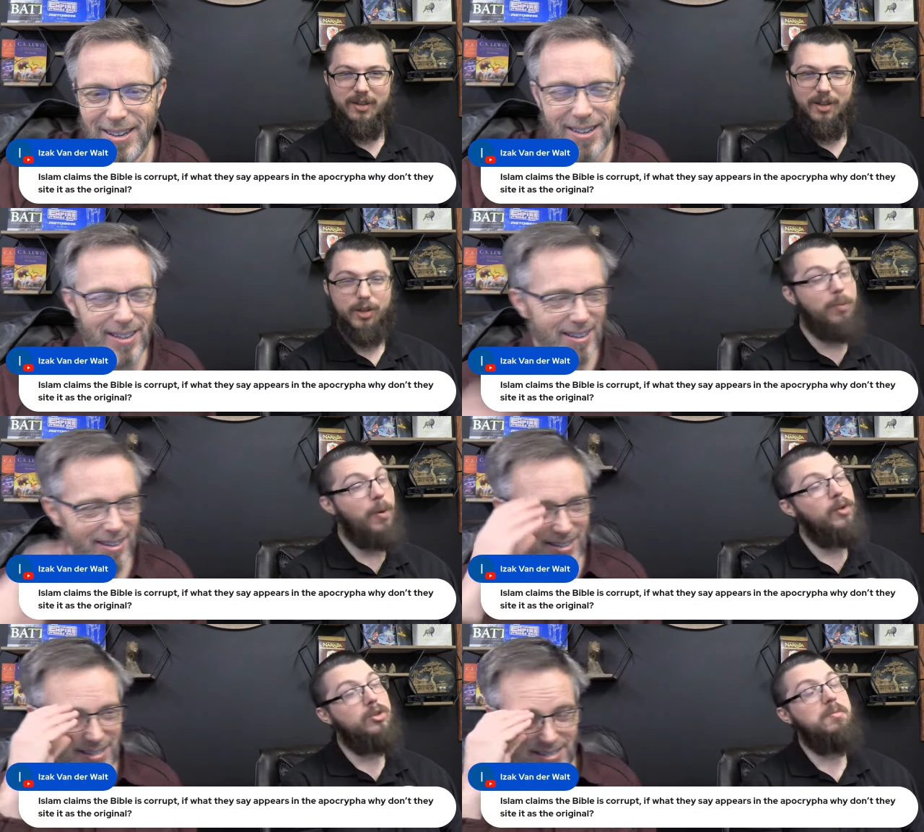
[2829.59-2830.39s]
Speaker 1: It's
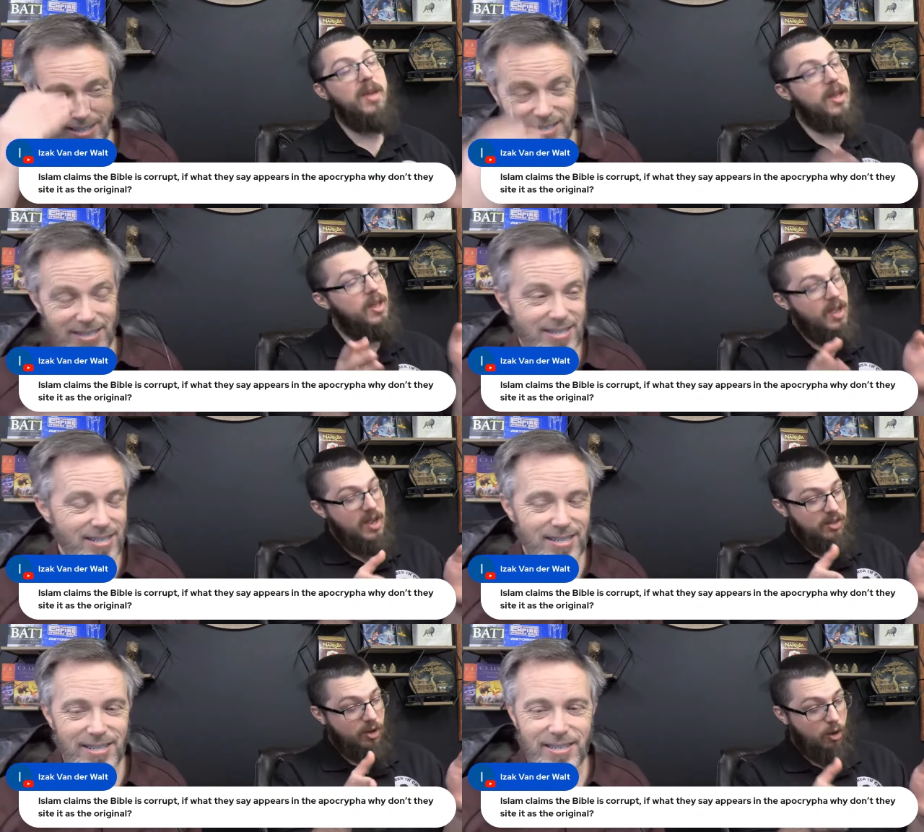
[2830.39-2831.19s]
supposed to be,
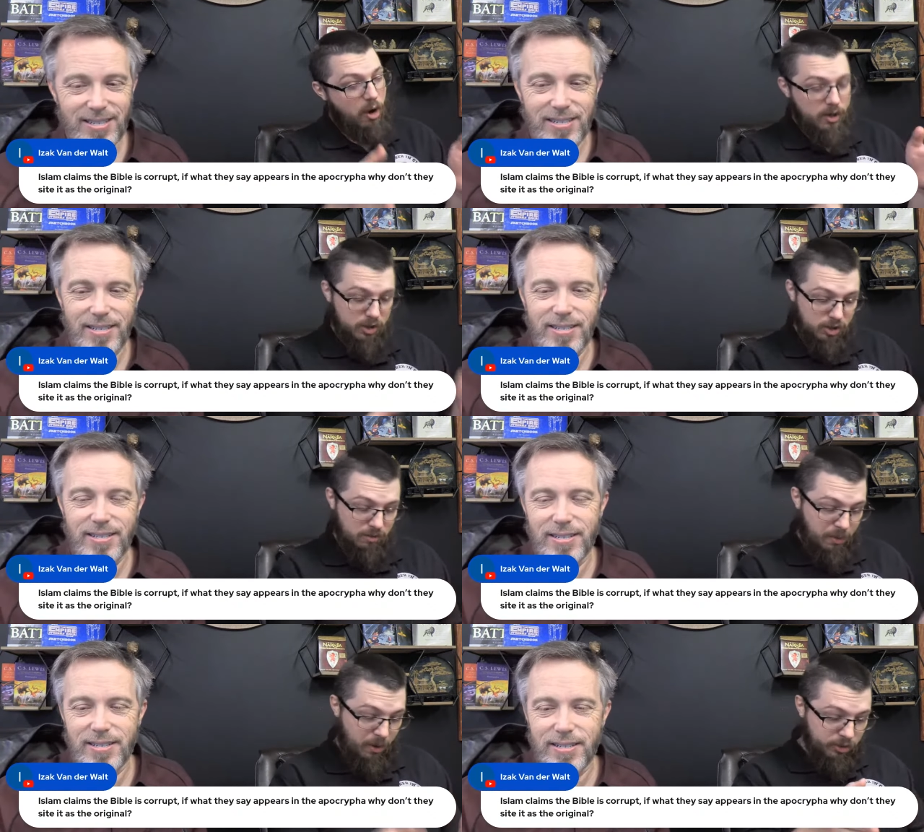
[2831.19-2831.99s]
the Quran is
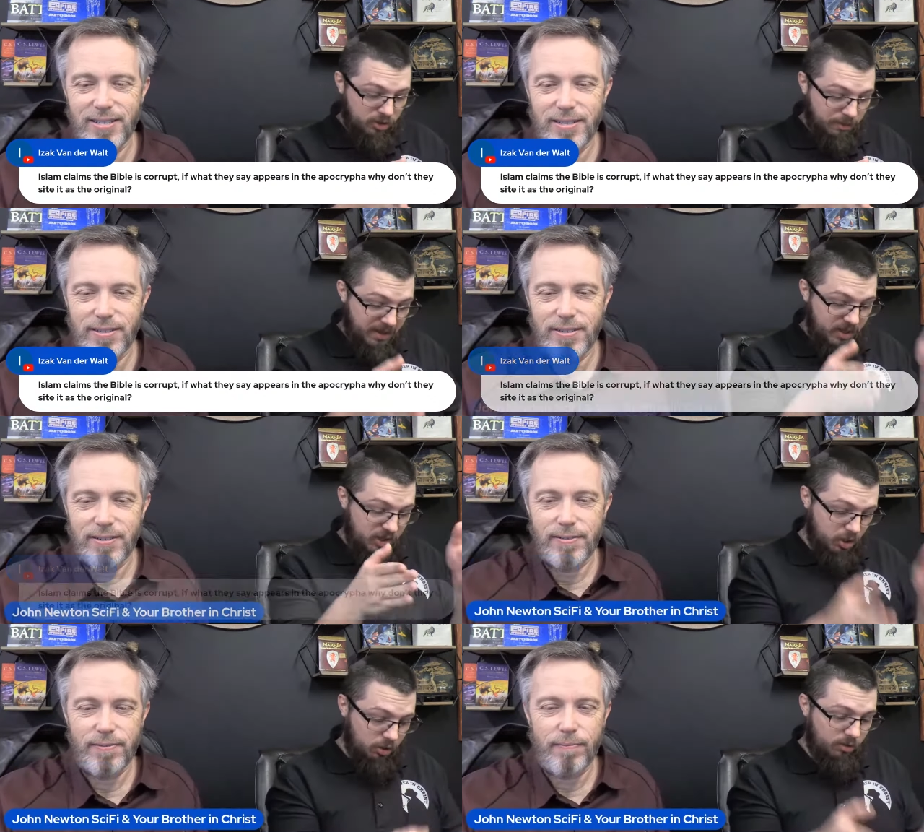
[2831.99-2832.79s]
supposed to be
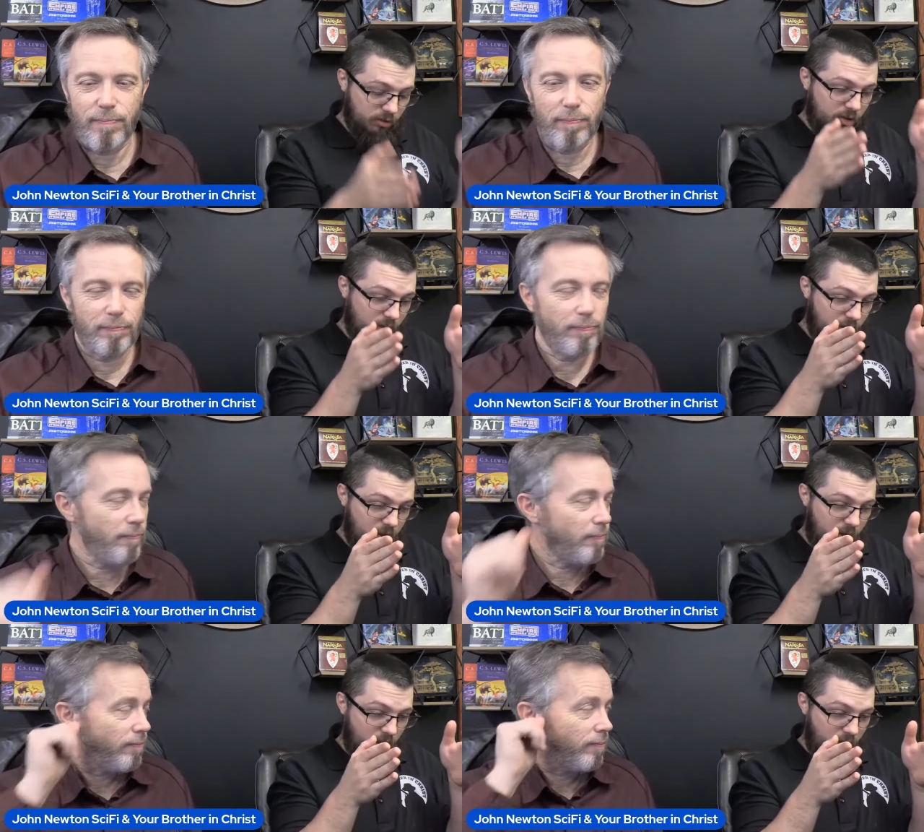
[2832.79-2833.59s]
just
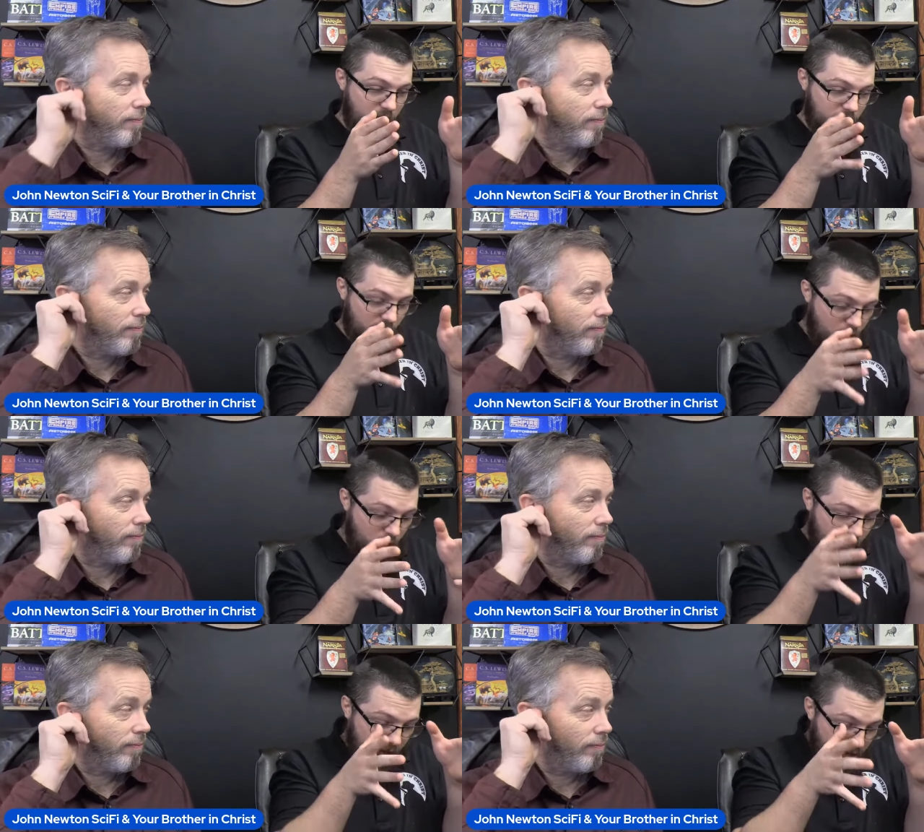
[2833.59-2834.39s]
its
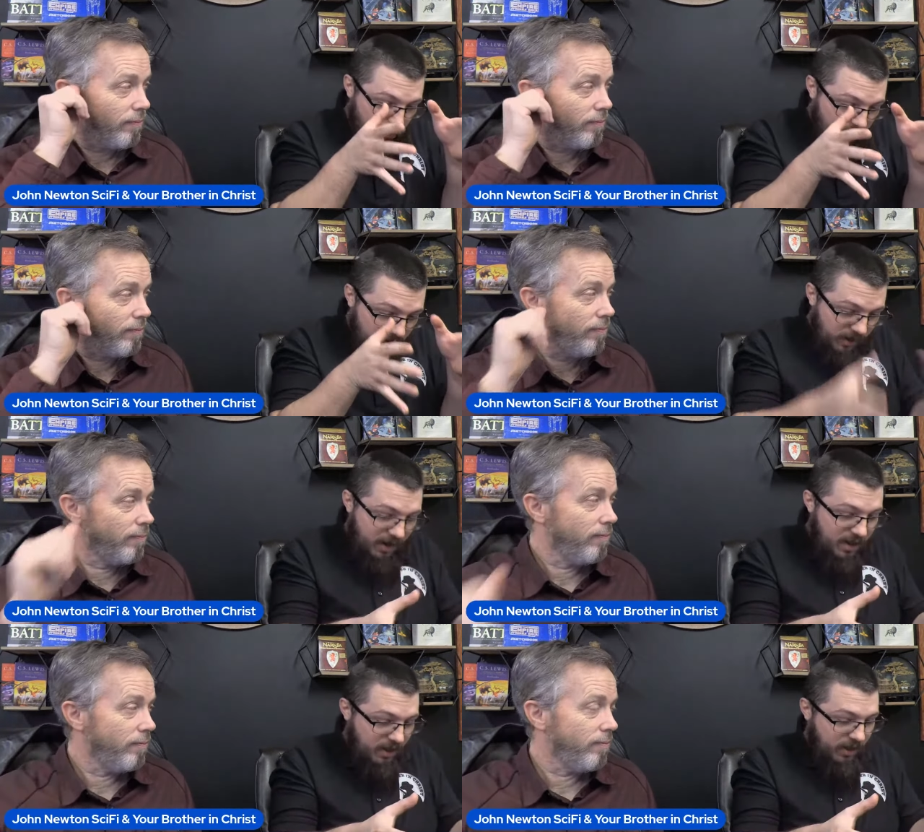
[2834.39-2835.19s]
own
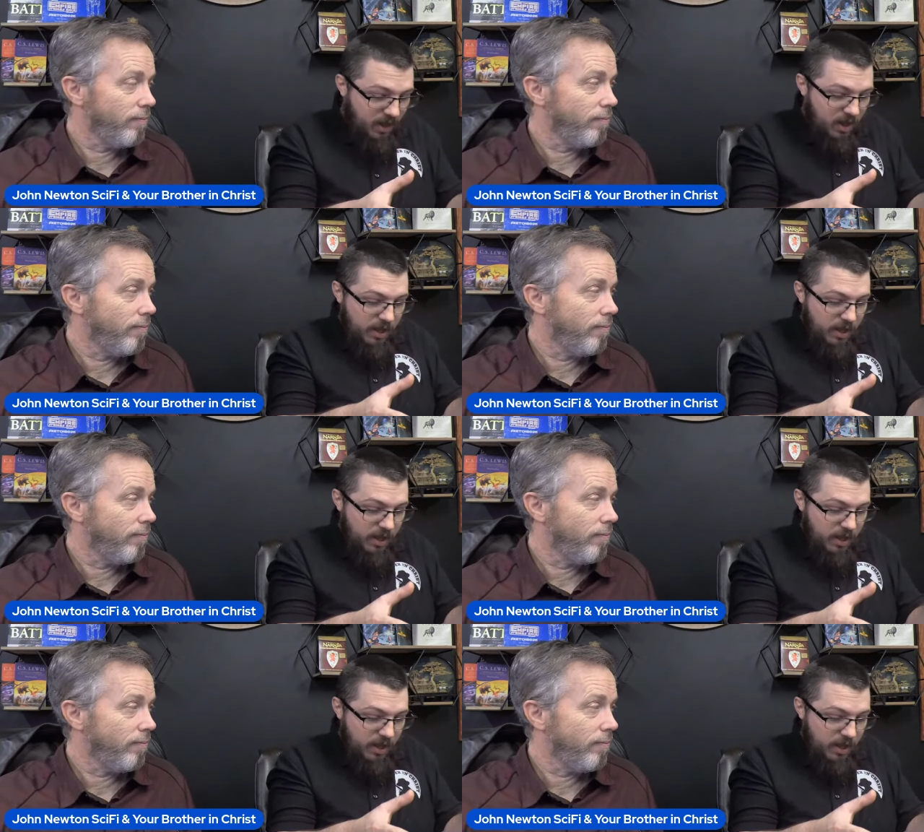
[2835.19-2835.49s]
unique